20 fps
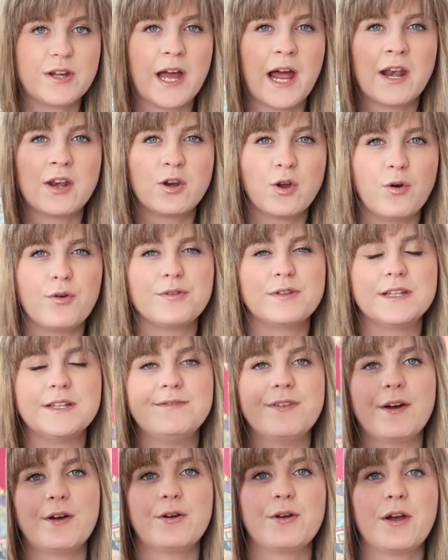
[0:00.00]
you cannot
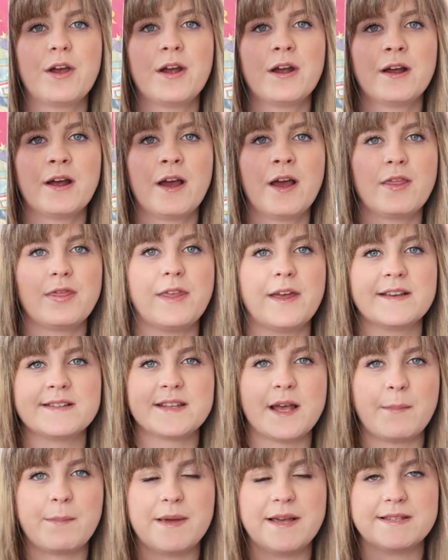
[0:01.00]
leave out
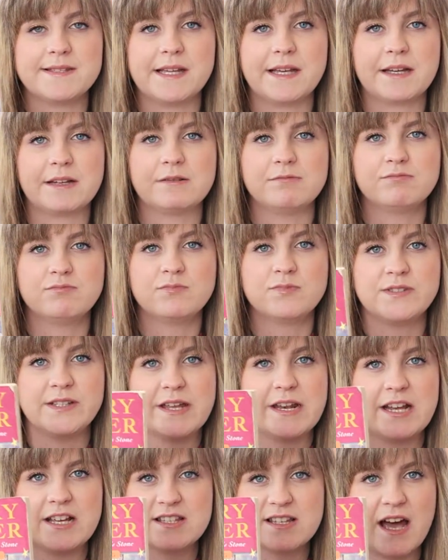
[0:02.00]
this amazing
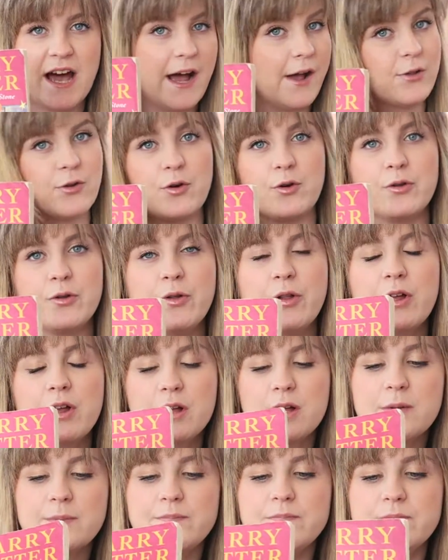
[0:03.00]
series at all.
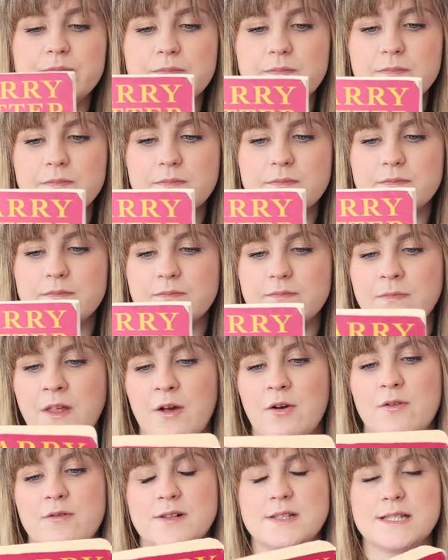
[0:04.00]

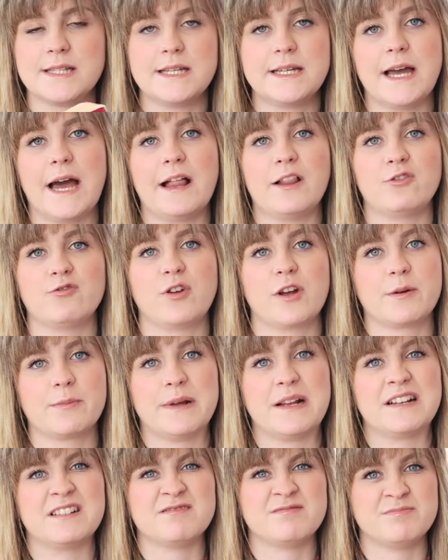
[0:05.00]
Now obviously Alan
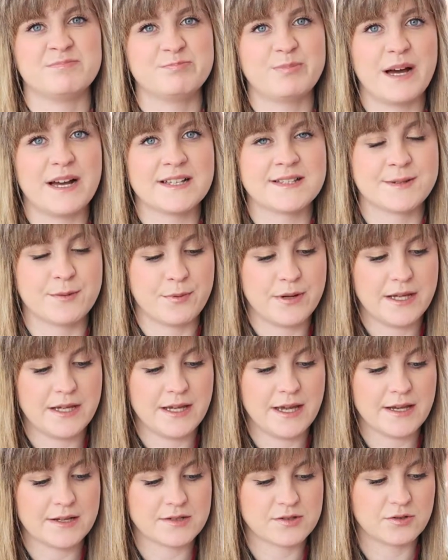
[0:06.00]
Rickman passed
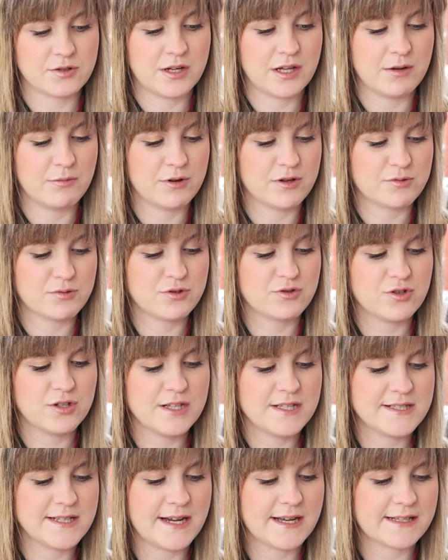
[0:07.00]
away yesterday, which was
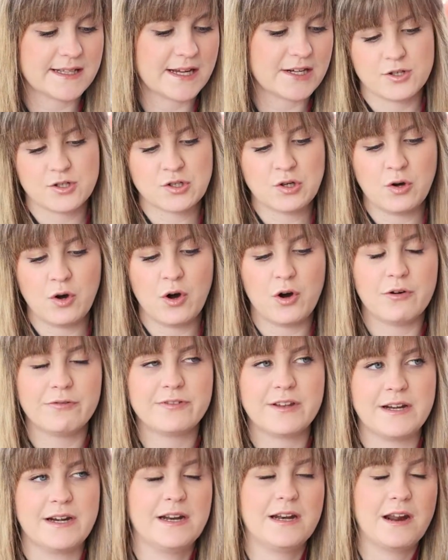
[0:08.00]
really sad. There's not
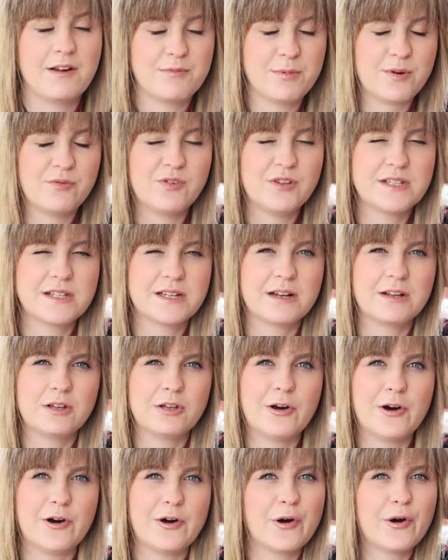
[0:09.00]
often, and I've been reading a
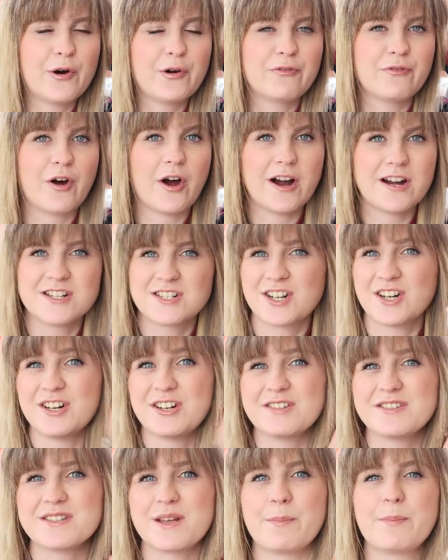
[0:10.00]
lot of
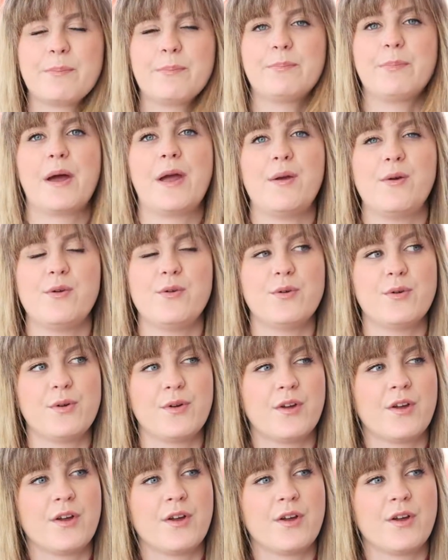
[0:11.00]
articles about